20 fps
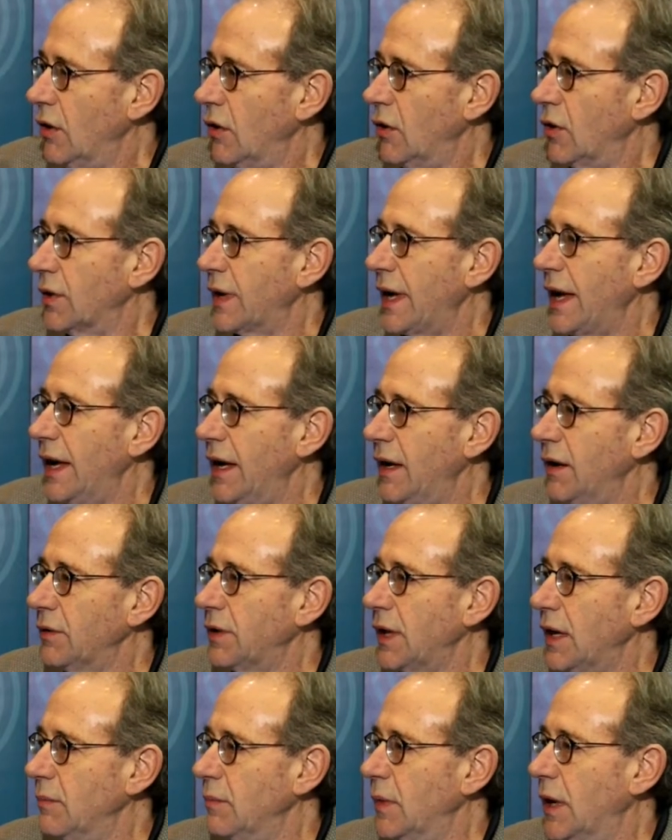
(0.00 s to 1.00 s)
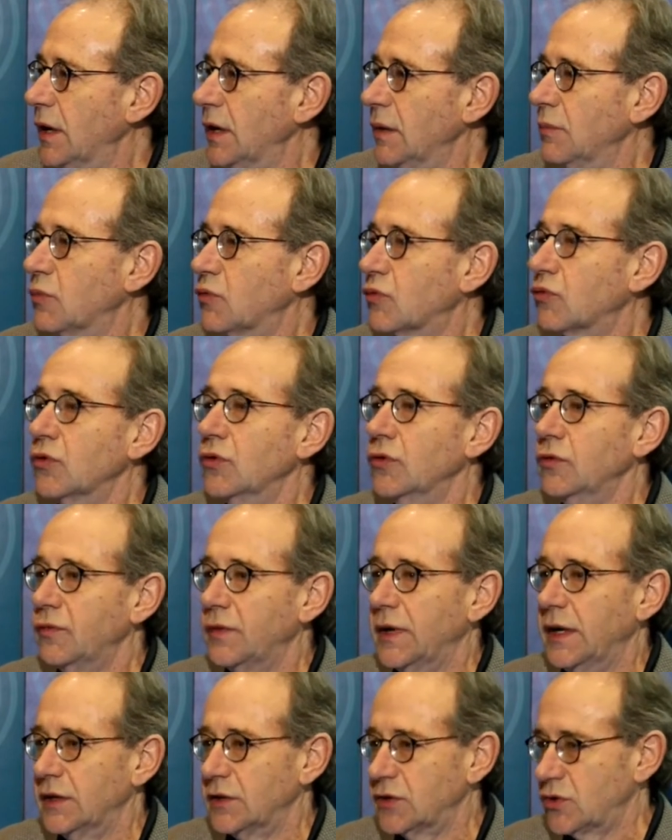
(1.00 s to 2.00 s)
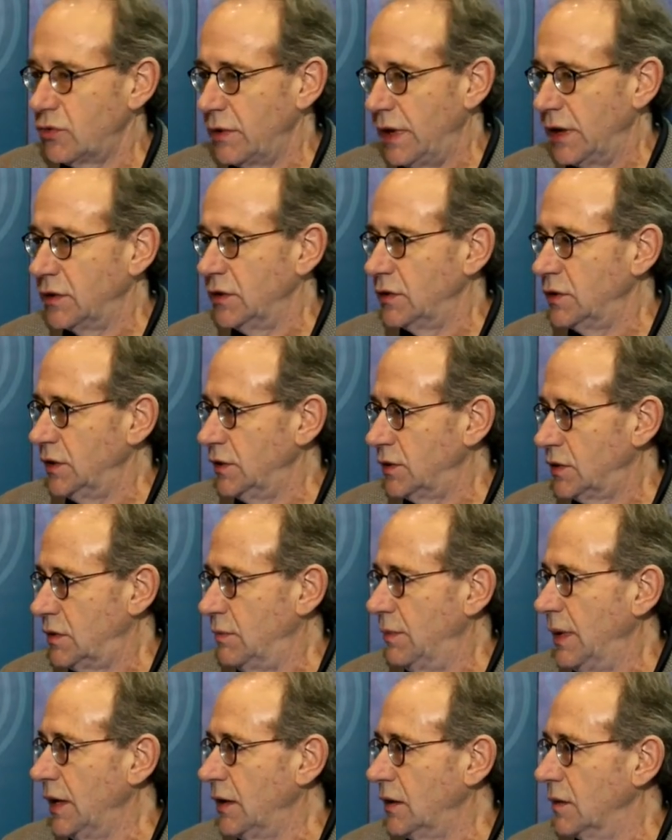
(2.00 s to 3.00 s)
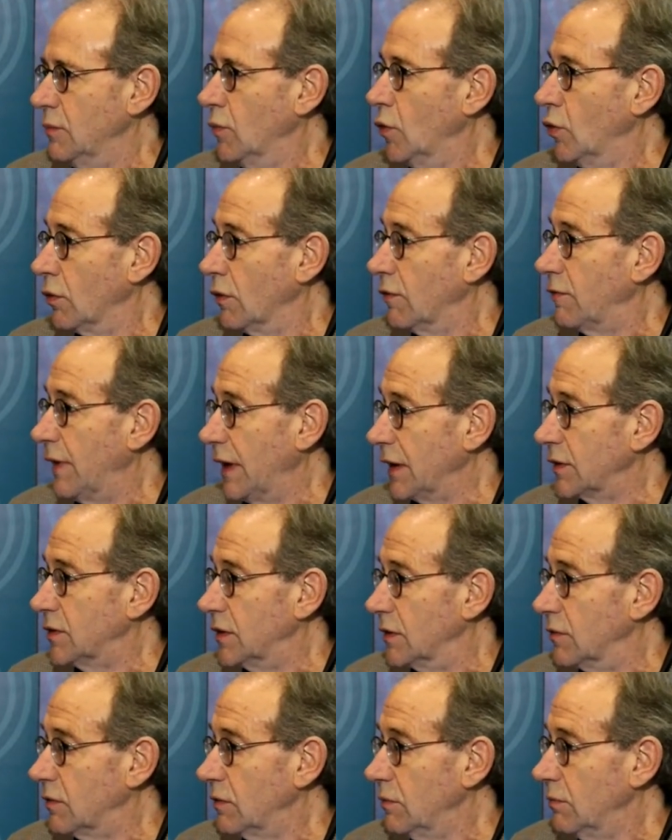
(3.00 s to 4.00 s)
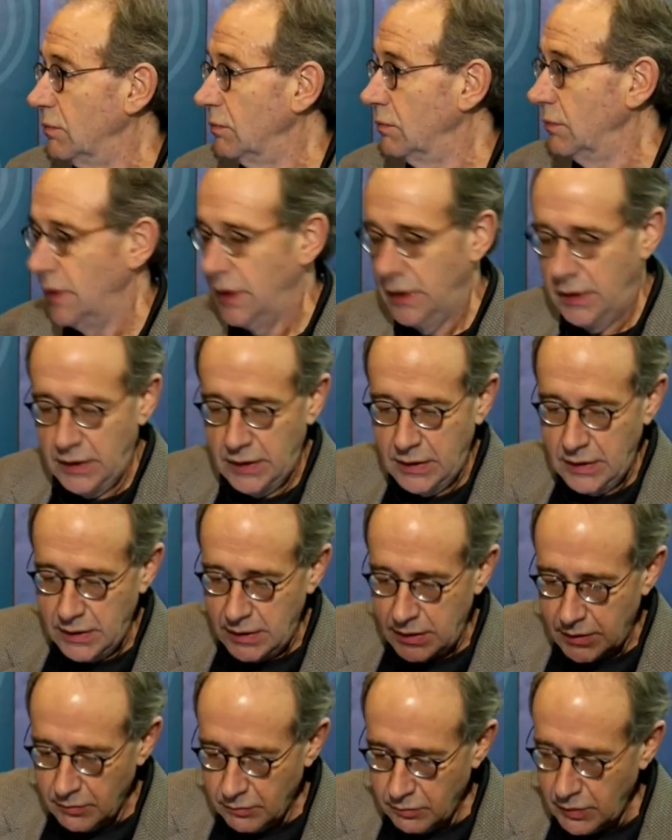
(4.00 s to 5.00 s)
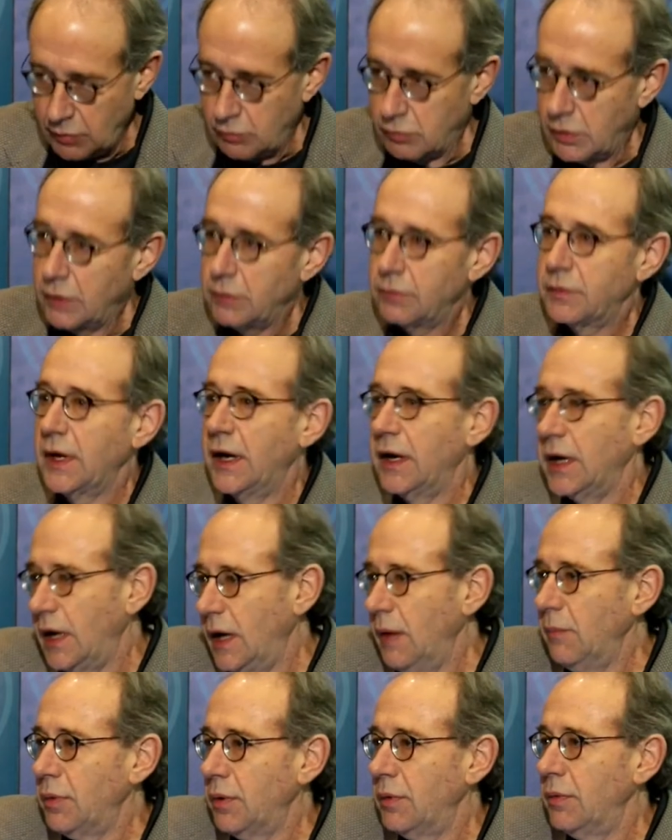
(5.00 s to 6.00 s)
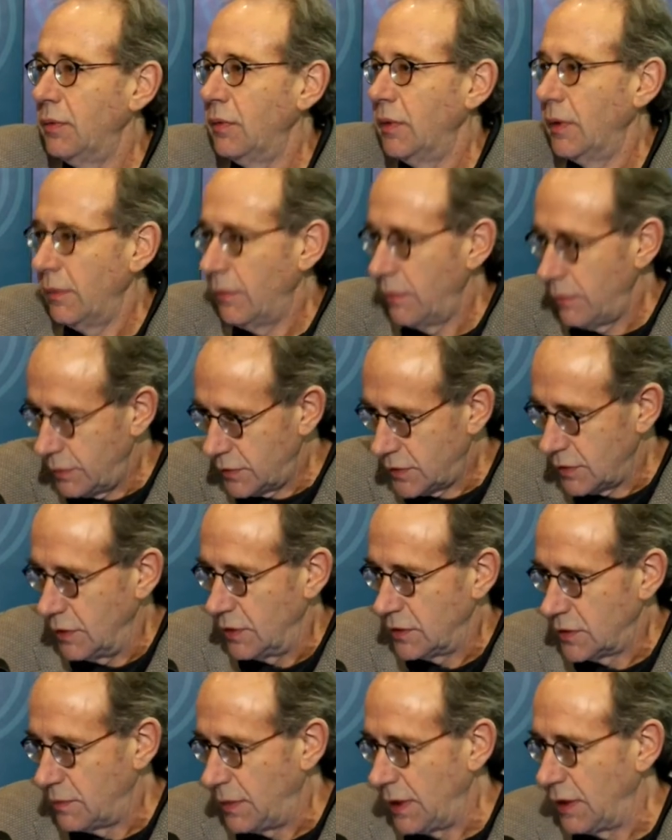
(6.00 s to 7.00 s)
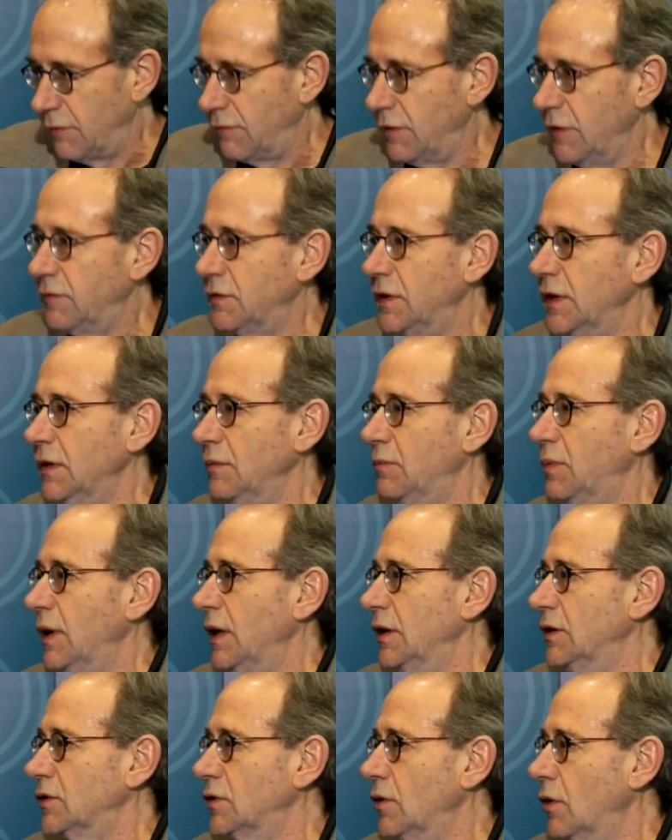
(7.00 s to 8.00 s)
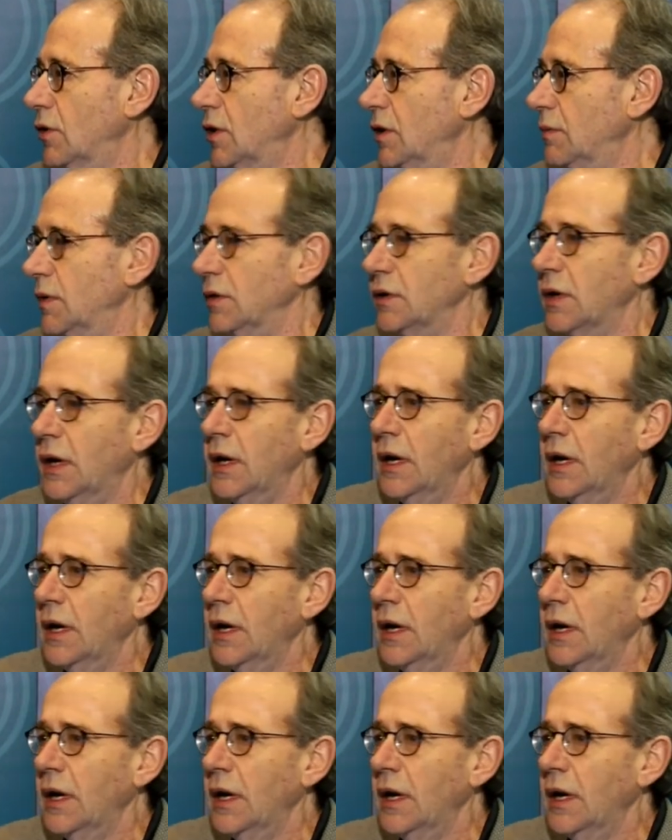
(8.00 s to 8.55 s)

on how they might improve their strategies to make them more effective. We wrote that up, so it's about a 15-page document,